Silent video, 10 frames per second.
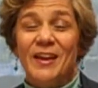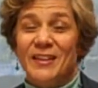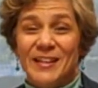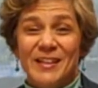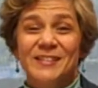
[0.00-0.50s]

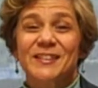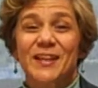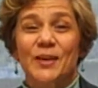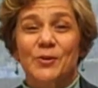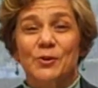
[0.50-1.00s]
And that's
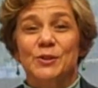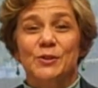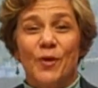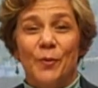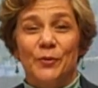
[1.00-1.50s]
today's Oceans of
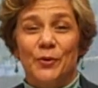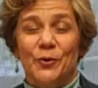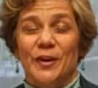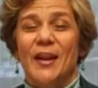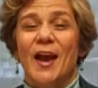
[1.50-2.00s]

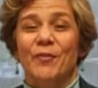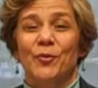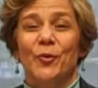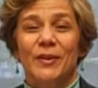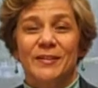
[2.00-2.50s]
Opportunity. Have a
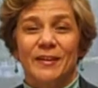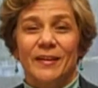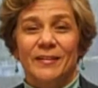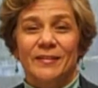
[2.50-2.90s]
great day.